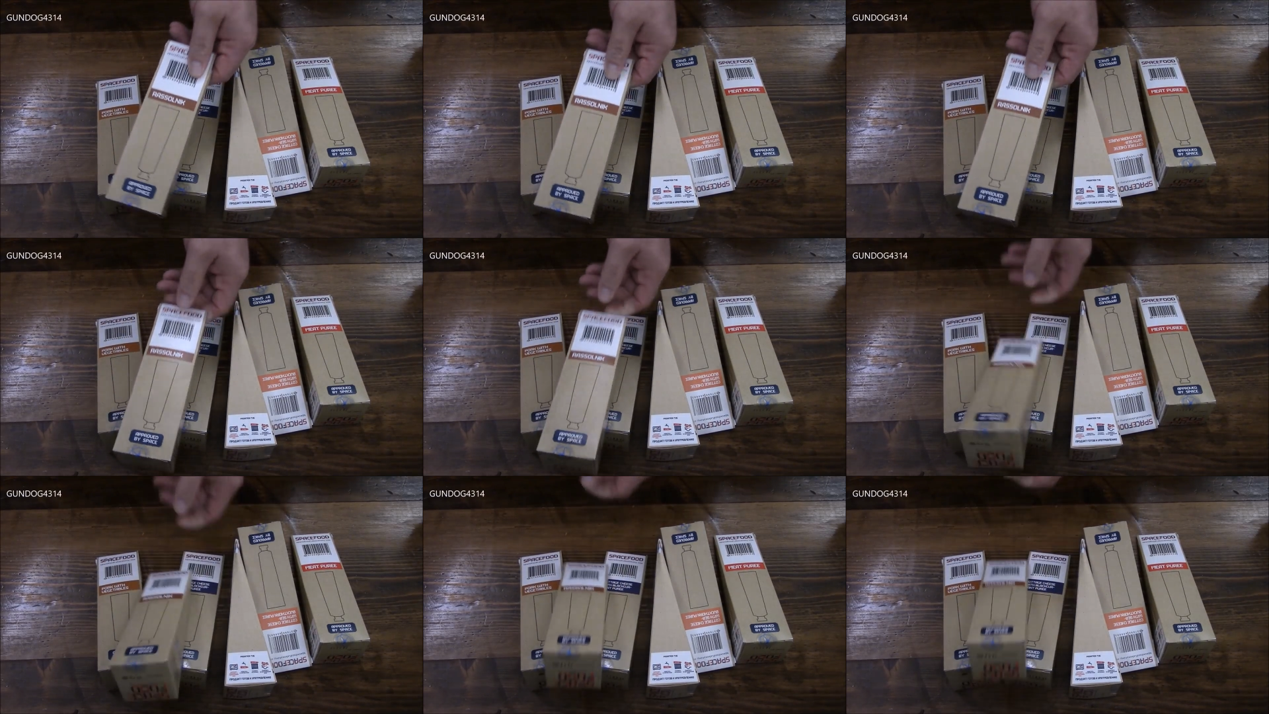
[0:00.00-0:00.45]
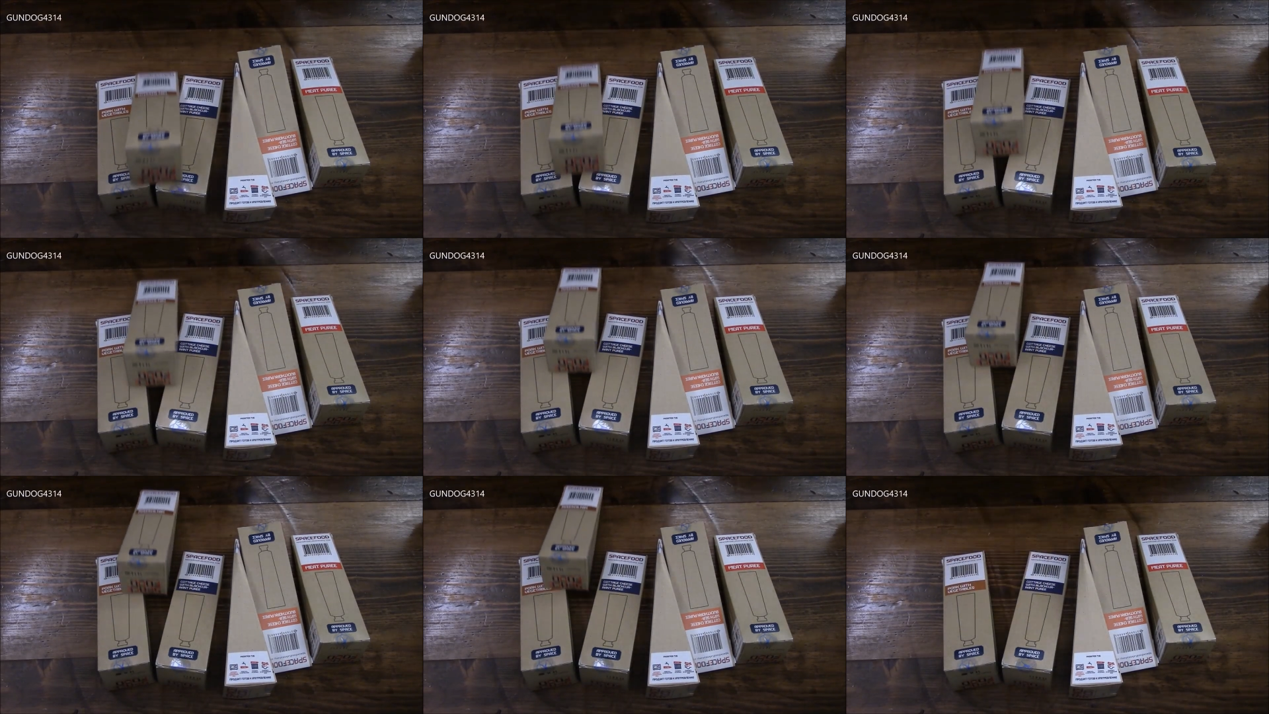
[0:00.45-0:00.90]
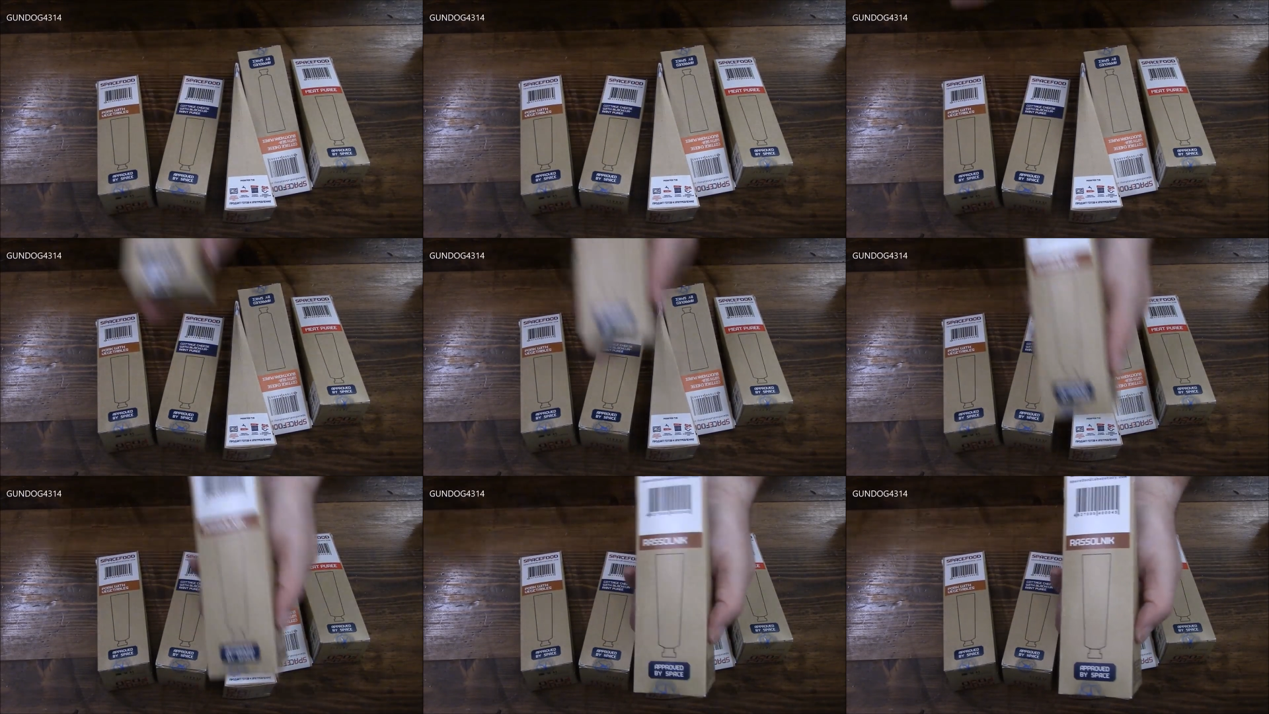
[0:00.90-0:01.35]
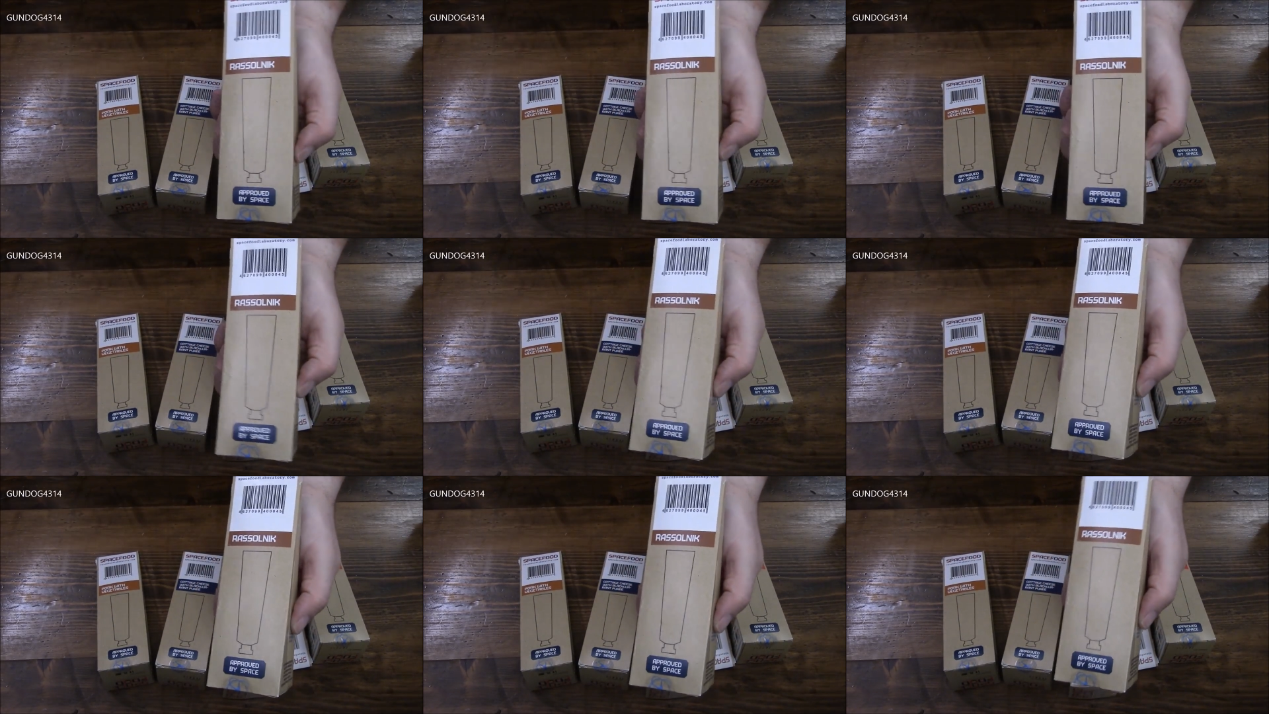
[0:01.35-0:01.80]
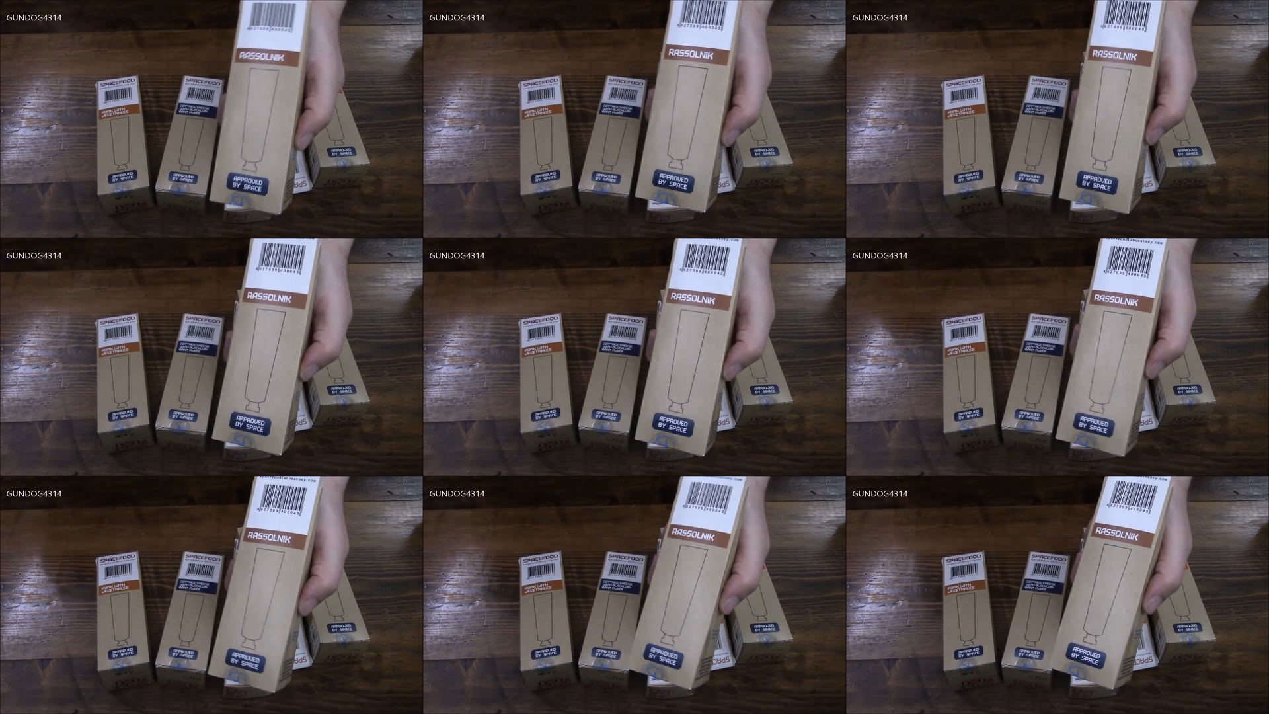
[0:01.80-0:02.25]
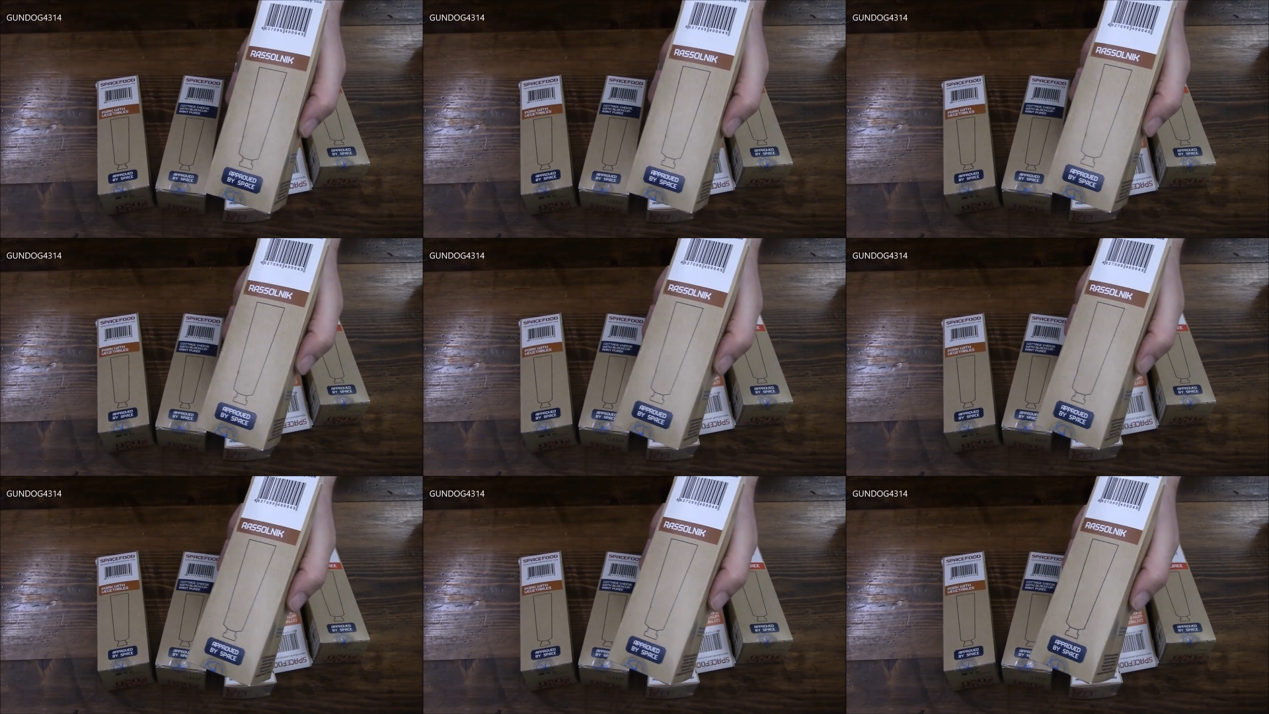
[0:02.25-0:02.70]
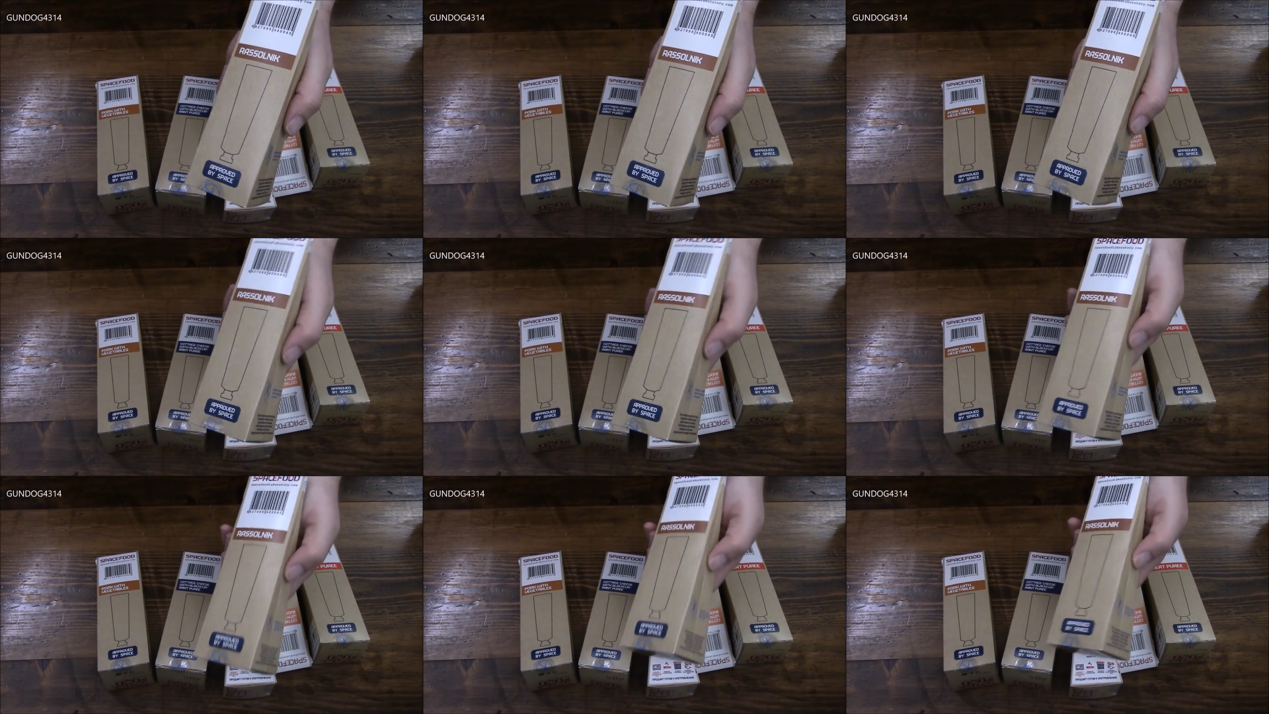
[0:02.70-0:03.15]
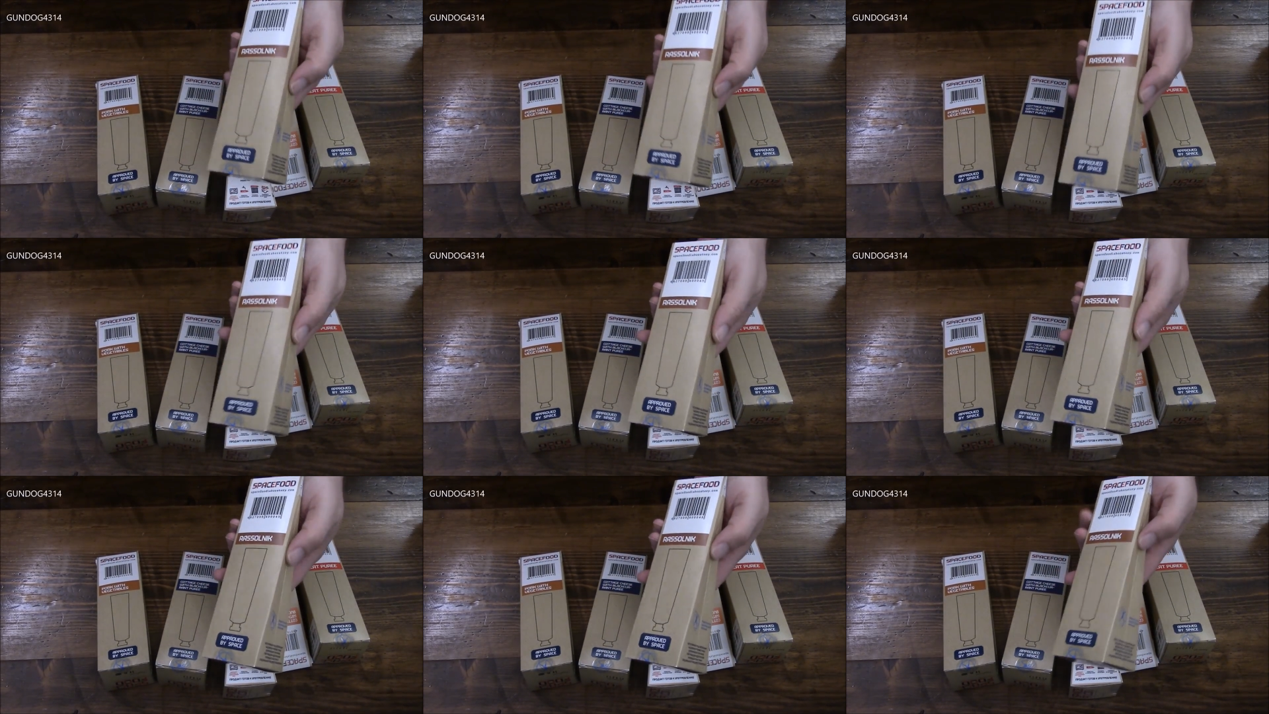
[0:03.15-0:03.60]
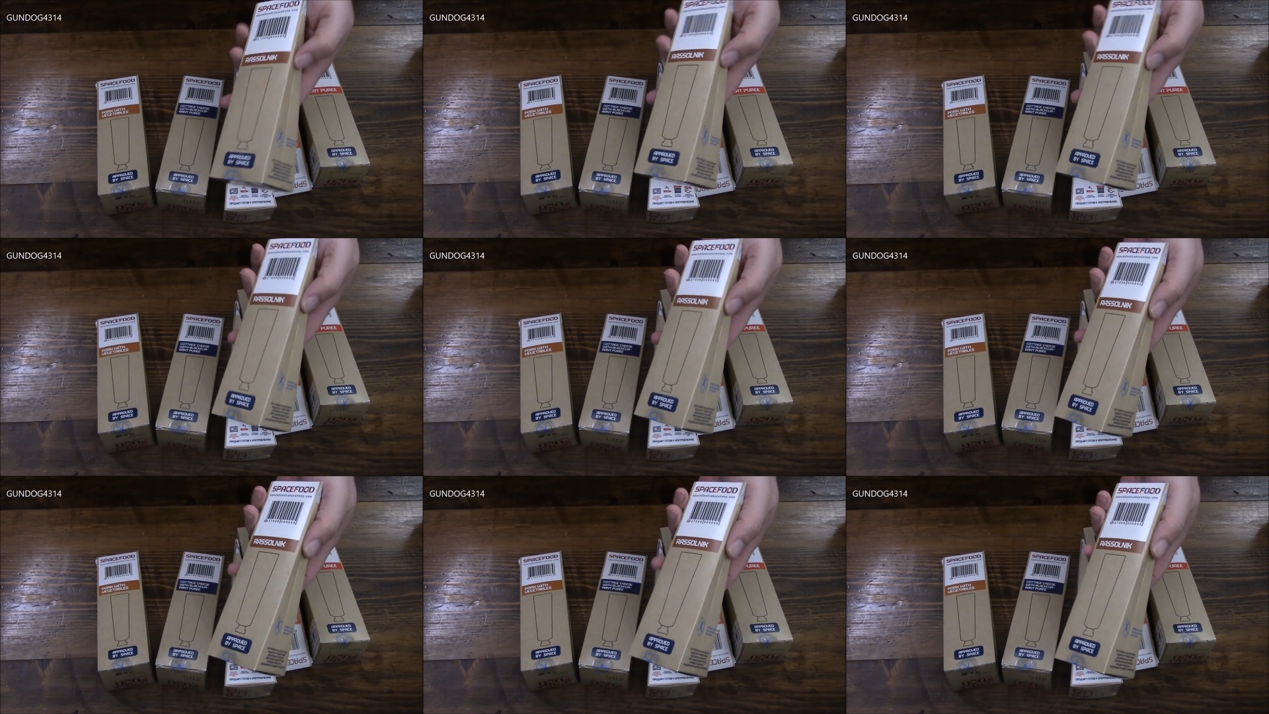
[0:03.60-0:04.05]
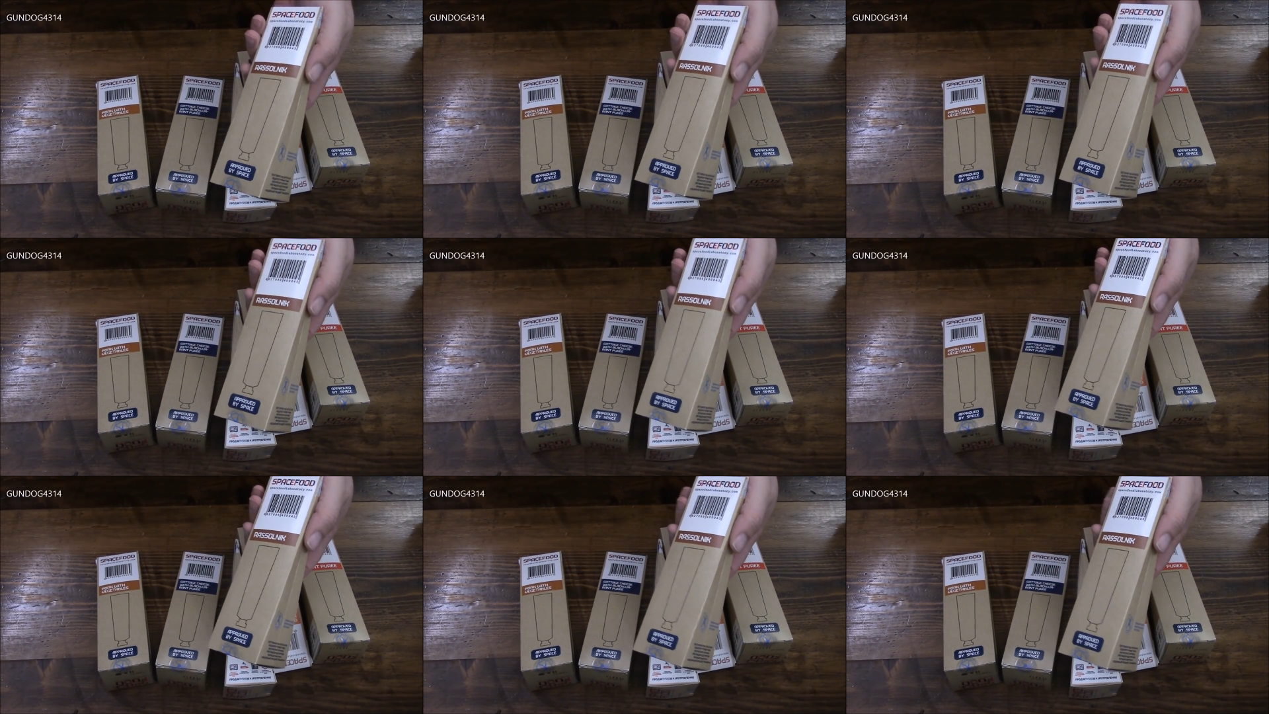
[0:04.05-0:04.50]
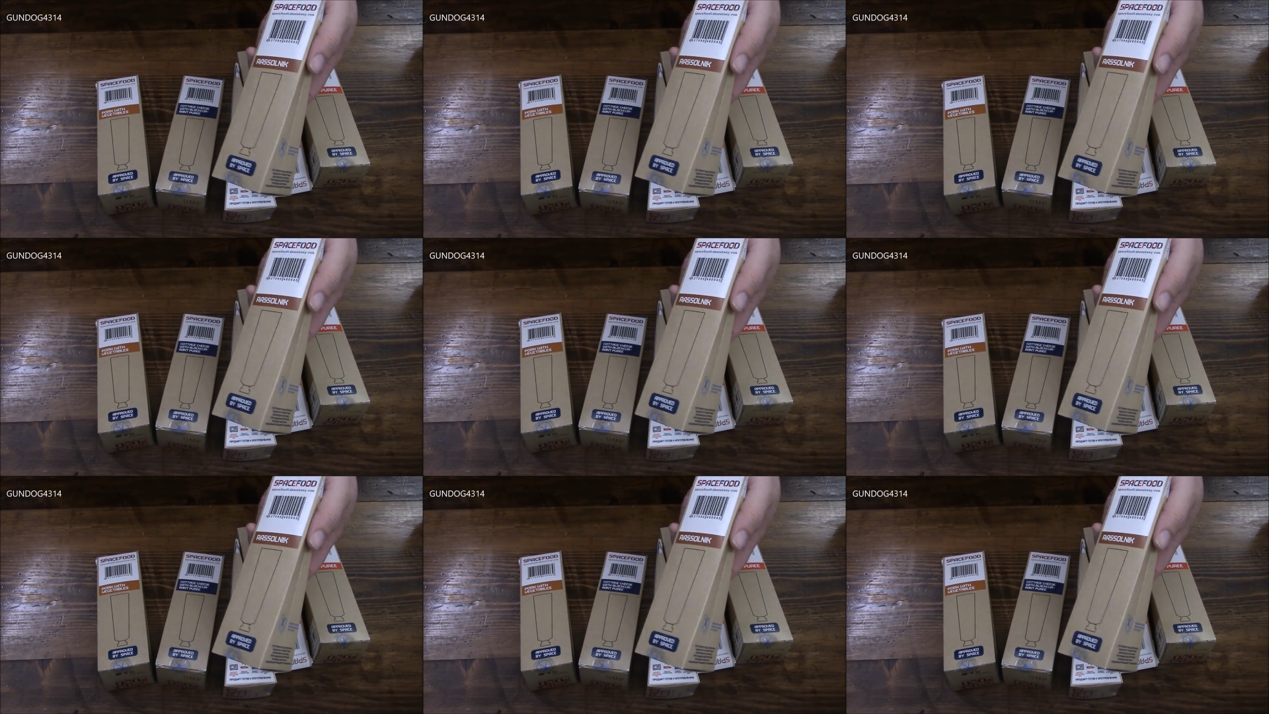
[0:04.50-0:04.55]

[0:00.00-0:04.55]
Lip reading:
(no speaker visible)